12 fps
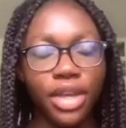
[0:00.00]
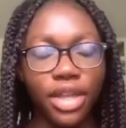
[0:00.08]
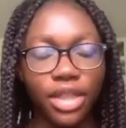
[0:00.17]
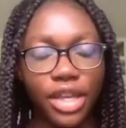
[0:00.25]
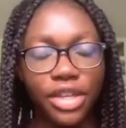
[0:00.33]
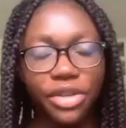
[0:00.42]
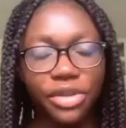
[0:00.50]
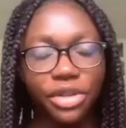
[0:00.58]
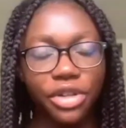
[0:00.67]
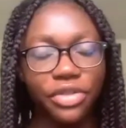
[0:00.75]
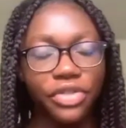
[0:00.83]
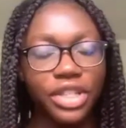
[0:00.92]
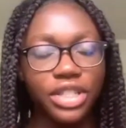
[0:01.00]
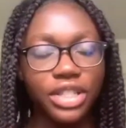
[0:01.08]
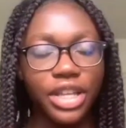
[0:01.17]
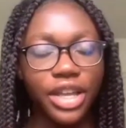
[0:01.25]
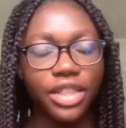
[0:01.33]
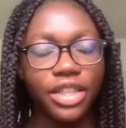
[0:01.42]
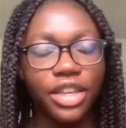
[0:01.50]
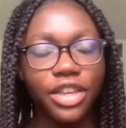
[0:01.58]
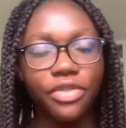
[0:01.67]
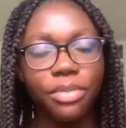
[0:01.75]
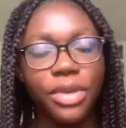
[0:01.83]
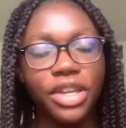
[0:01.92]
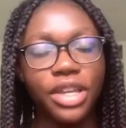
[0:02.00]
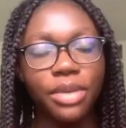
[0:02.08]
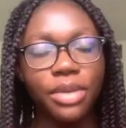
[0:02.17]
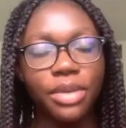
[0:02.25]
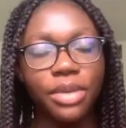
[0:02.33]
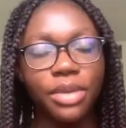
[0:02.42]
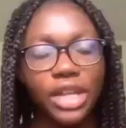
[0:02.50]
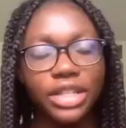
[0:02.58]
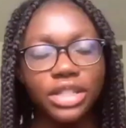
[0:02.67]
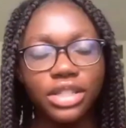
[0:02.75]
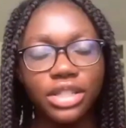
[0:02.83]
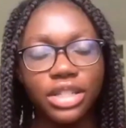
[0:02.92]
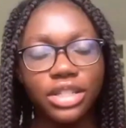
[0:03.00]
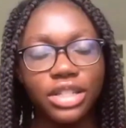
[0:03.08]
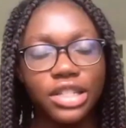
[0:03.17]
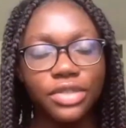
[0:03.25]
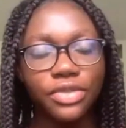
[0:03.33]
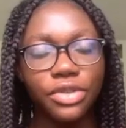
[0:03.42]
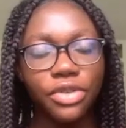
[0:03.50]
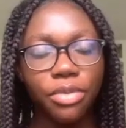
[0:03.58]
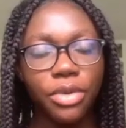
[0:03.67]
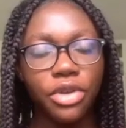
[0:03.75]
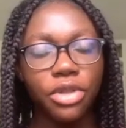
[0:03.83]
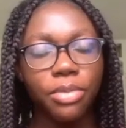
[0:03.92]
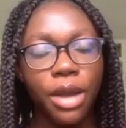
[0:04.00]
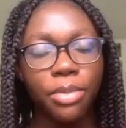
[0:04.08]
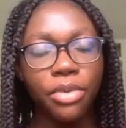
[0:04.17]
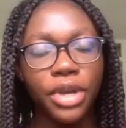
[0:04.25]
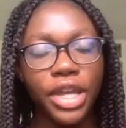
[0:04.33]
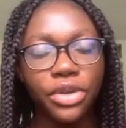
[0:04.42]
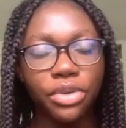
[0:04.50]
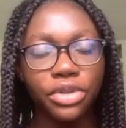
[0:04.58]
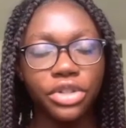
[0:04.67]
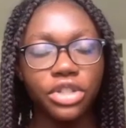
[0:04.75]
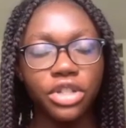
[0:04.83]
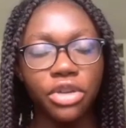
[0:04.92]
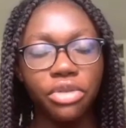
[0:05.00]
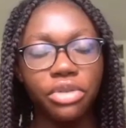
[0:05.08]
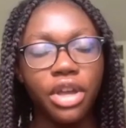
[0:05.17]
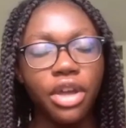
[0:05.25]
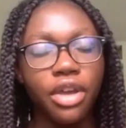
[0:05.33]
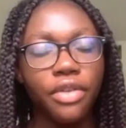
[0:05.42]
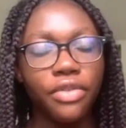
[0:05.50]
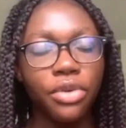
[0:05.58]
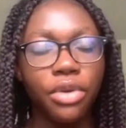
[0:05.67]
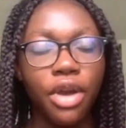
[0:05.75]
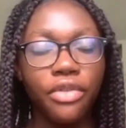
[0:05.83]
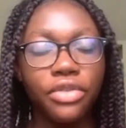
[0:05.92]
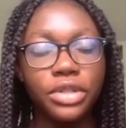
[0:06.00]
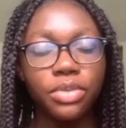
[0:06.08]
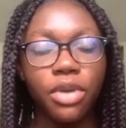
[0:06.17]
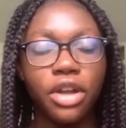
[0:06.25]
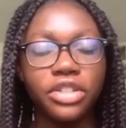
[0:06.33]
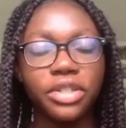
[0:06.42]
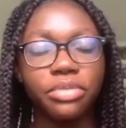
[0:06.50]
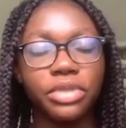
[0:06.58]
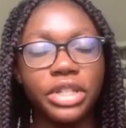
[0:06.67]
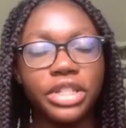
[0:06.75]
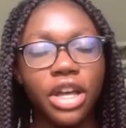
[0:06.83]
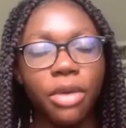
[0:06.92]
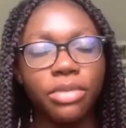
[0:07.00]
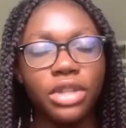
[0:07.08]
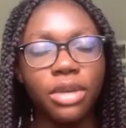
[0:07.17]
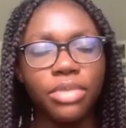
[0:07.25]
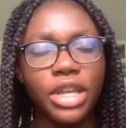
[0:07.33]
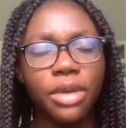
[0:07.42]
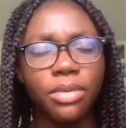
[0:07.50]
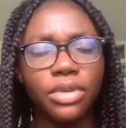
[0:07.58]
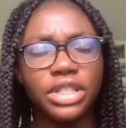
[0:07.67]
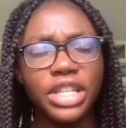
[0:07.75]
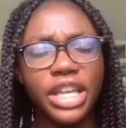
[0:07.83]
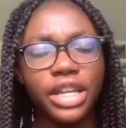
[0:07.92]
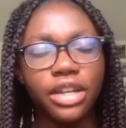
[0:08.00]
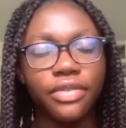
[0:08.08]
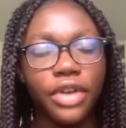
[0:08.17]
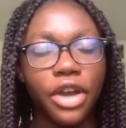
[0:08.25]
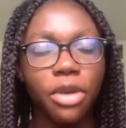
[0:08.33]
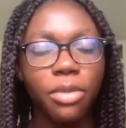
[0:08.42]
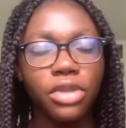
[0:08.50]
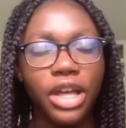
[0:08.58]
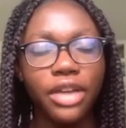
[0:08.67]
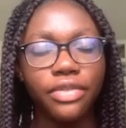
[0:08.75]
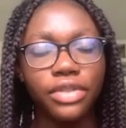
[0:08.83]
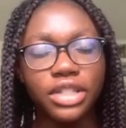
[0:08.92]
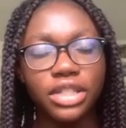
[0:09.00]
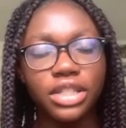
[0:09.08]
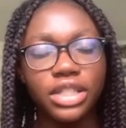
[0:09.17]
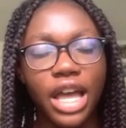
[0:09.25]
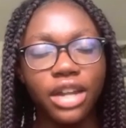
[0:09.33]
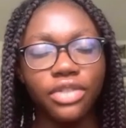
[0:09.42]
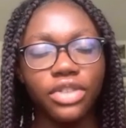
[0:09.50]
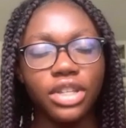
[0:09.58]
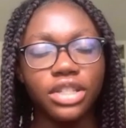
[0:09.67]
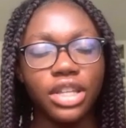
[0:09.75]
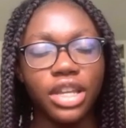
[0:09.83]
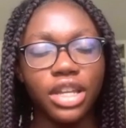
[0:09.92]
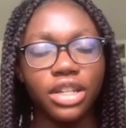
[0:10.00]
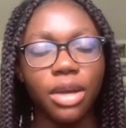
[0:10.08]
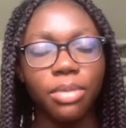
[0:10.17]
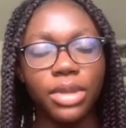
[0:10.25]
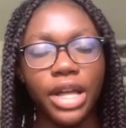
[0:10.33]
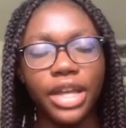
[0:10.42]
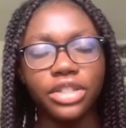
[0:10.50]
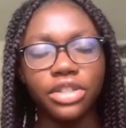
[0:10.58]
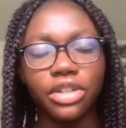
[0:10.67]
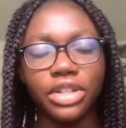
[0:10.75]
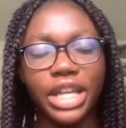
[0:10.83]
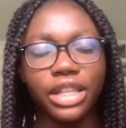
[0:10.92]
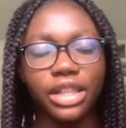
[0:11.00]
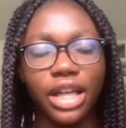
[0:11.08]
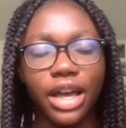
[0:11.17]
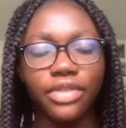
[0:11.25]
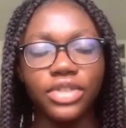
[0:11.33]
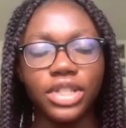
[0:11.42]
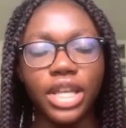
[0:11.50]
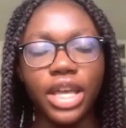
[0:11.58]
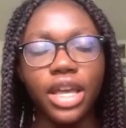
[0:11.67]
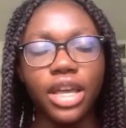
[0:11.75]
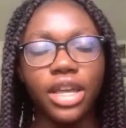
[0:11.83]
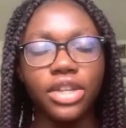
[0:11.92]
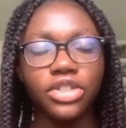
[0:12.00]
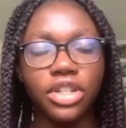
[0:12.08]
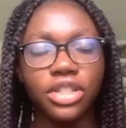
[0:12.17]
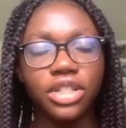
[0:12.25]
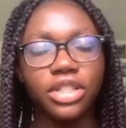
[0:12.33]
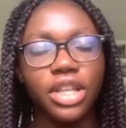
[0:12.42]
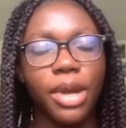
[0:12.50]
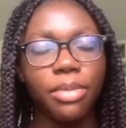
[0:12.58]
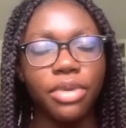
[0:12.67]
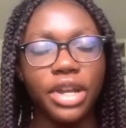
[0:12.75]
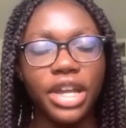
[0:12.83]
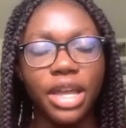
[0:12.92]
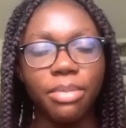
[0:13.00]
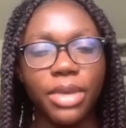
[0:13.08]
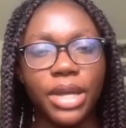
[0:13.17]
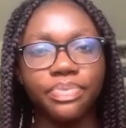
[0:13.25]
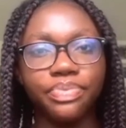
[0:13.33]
Thank you, Lord, for this day. Thank you for making both lessons successful for both PowerPoint and Cornerstone. For whoever is watching, please help them be able to take valuable life lessons out of this and apply it to their daily lives. In Jesus' name I pray, amen.